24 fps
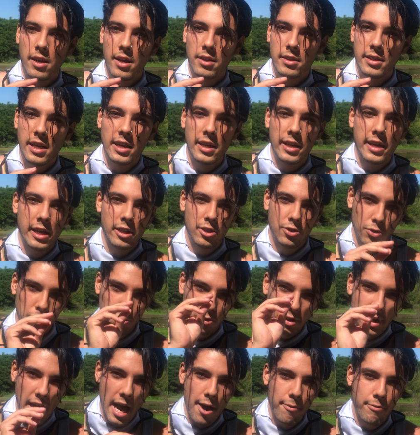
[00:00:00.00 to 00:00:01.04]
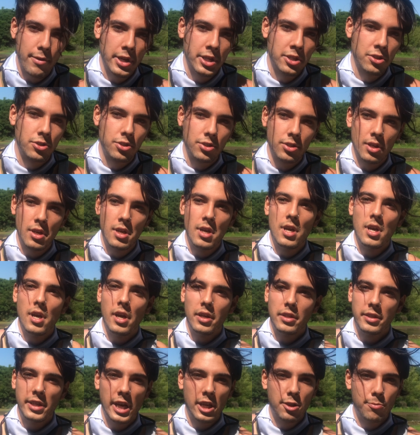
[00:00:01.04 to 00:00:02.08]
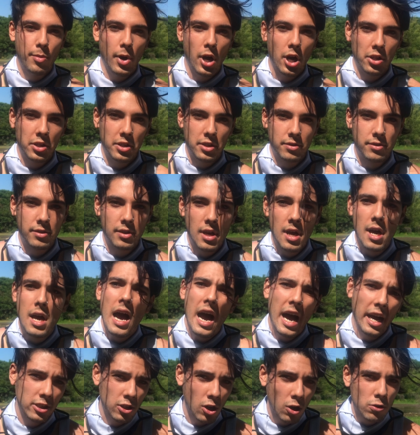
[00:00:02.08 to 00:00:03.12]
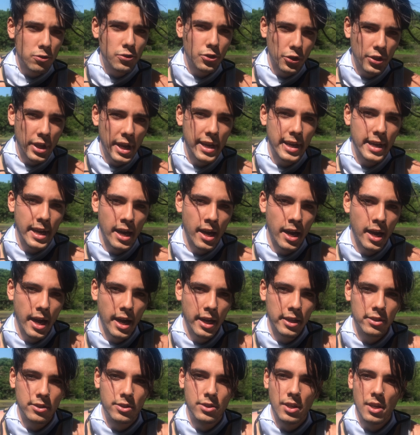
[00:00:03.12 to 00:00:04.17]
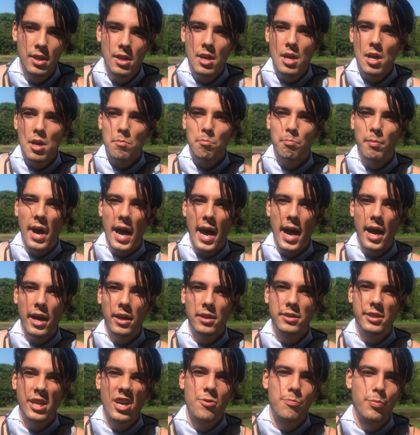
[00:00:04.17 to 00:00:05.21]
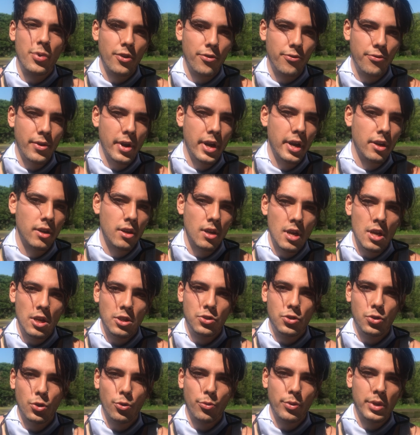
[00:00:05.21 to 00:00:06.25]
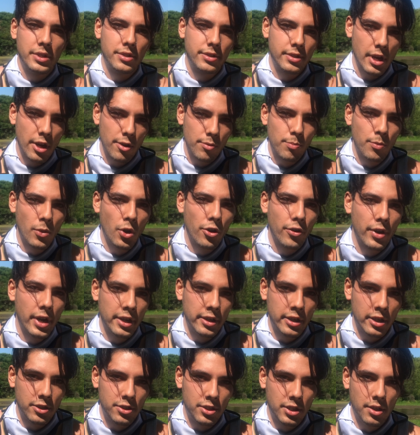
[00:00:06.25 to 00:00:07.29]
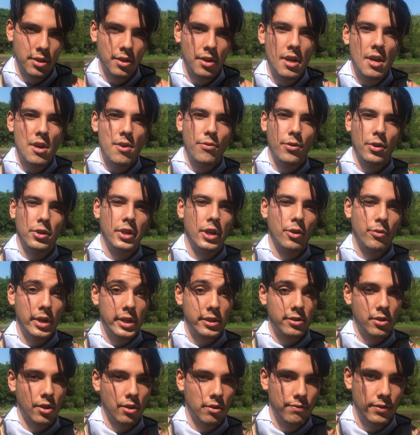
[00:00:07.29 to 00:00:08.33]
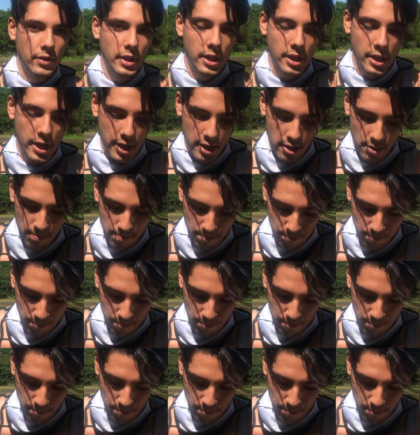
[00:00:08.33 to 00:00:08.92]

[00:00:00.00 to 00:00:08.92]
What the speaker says: dedicate to scavenge dead bodies. And also they can hunt, but they prefer to reserve more energy for the rest of the day.